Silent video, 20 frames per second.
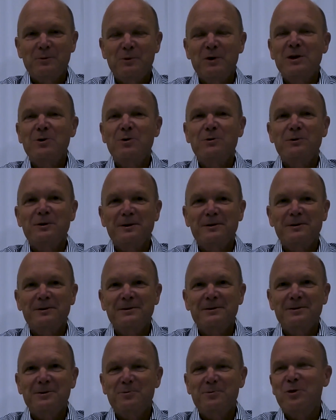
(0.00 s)
We know
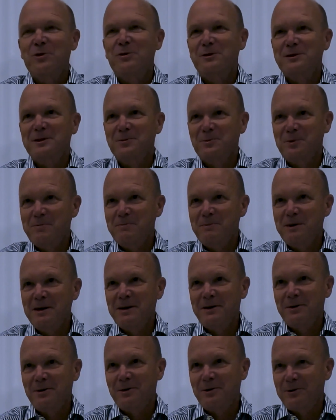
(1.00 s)
that the products that we
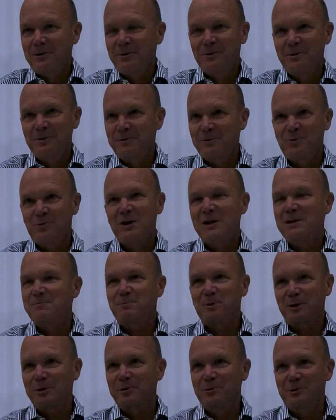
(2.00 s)
make are
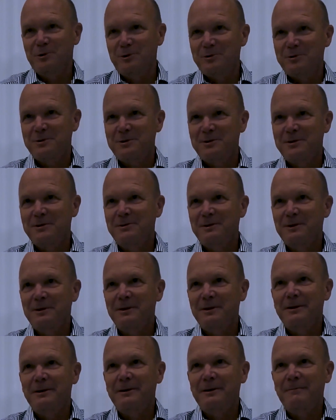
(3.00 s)
great polluters in
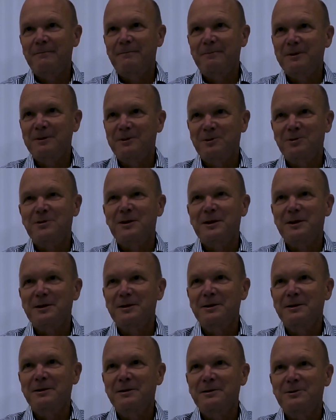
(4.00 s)
the
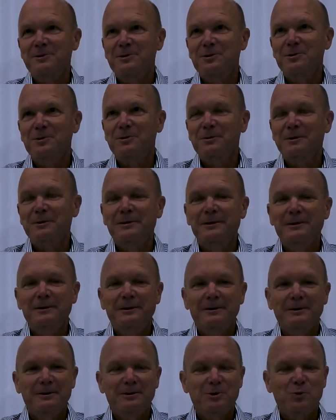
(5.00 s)
society. So
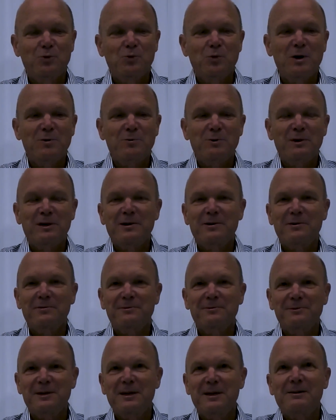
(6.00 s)
one way
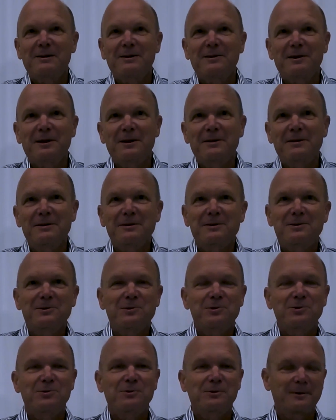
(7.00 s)
of tackling that is
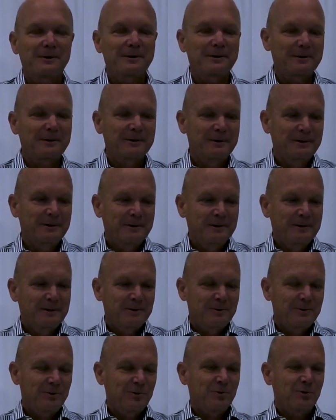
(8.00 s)
to
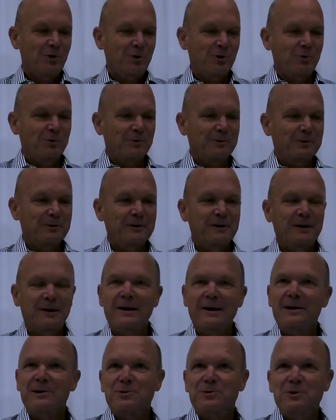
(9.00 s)
go
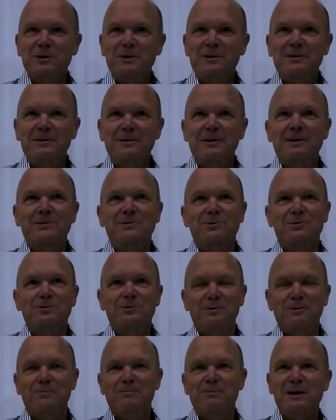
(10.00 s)
electric and
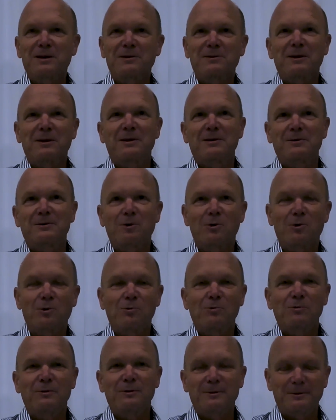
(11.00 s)
to make that
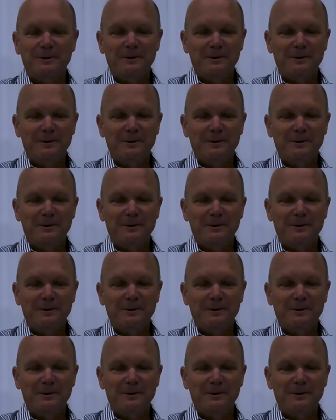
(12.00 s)
whole